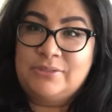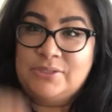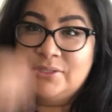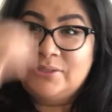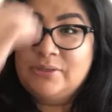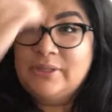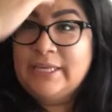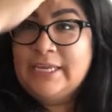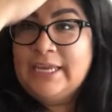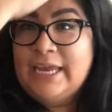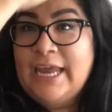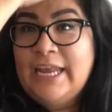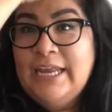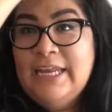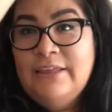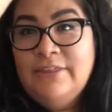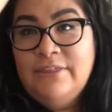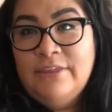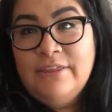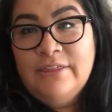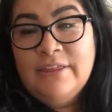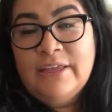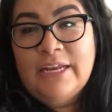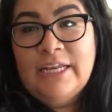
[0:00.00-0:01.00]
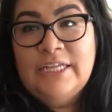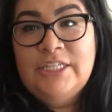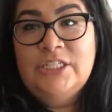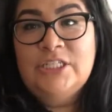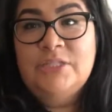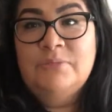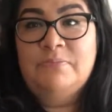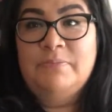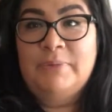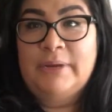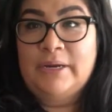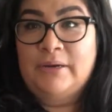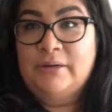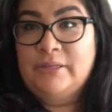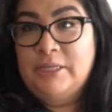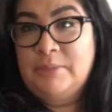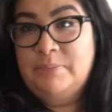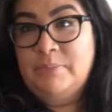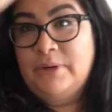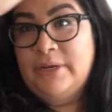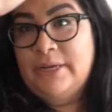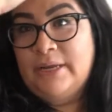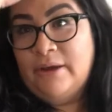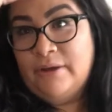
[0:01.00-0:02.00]
So like anything that I just barely
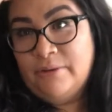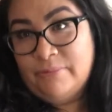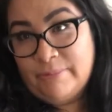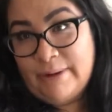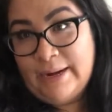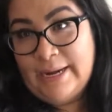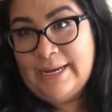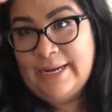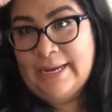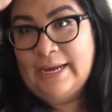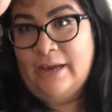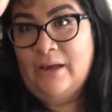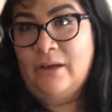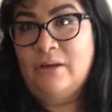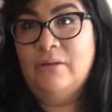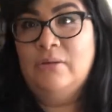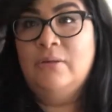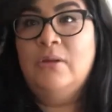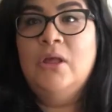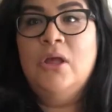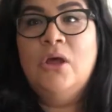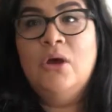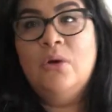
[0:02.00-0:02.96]
put out right now